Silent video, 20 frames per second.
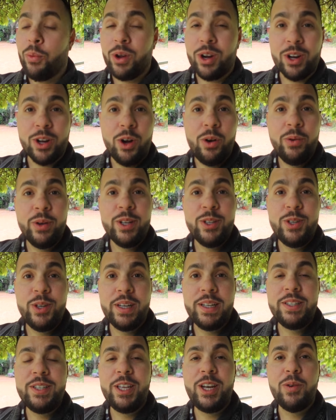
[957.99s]
We are going to
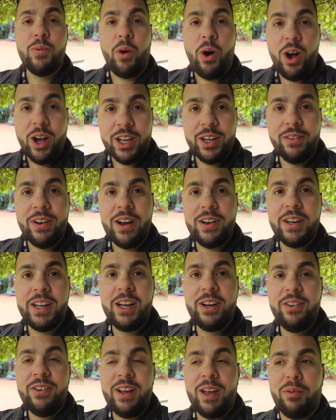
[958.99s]
continue walking around
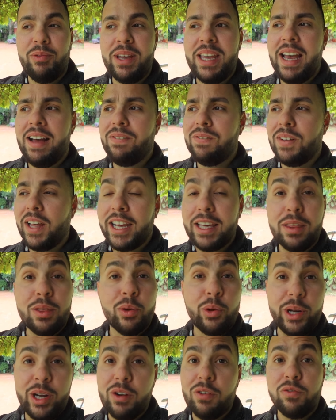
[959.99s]
here and we have like
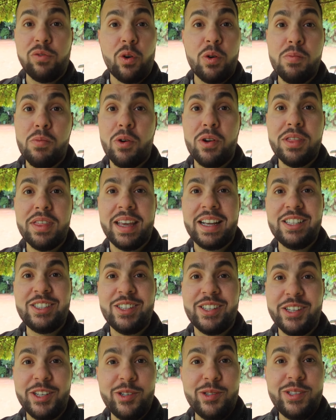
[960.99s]
three or four more things
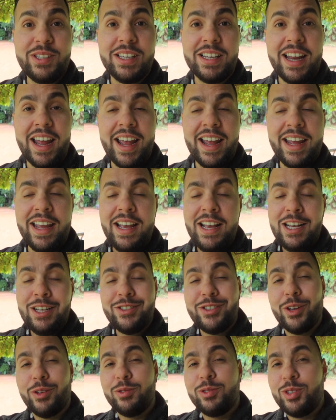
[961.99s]
to do today.
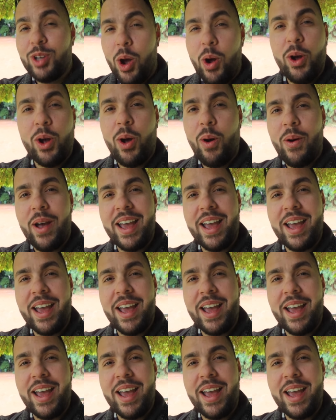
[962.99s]
So don't go